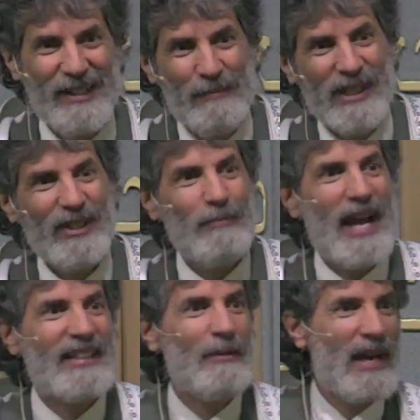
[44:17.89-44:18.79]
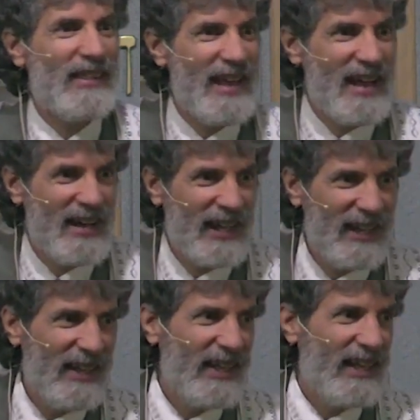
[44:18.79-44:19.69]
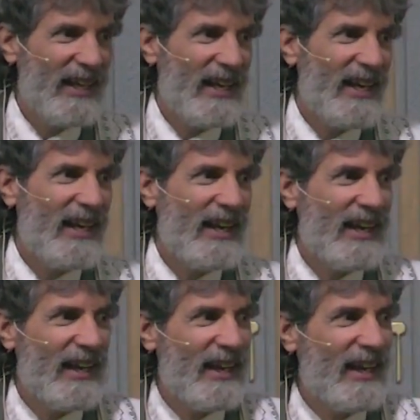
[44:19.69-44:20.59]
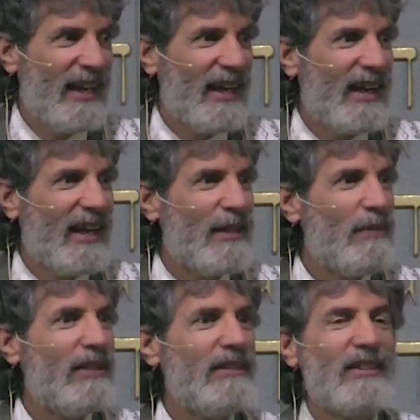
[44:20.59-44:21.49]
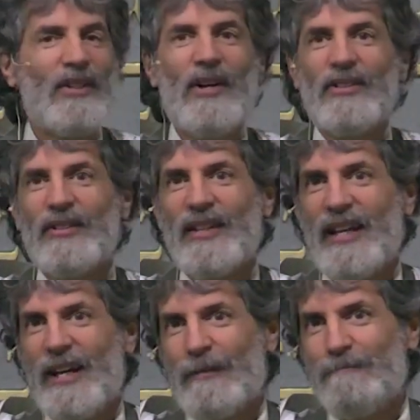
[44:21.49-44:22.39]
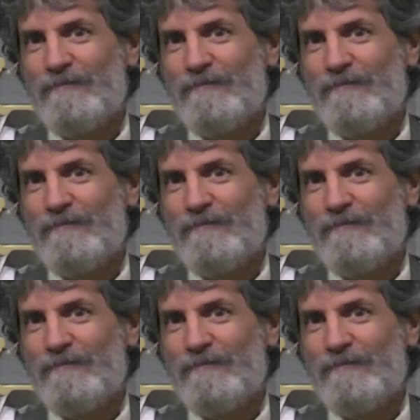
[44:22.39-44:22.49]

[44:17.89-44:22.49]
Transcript: But he goes back to Bethel and he builds an altar there